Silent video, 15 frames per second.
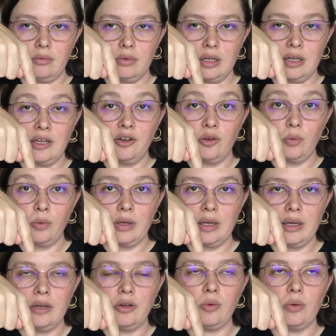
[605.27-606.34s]
in
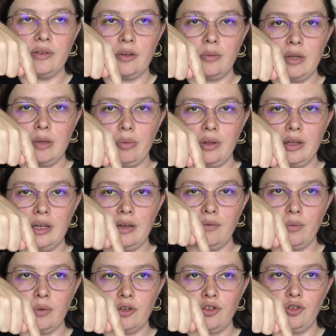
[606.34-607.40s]
Hinduism they believe
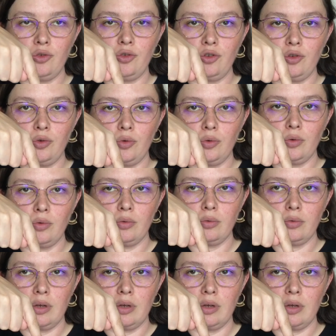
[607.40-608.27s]
what you do,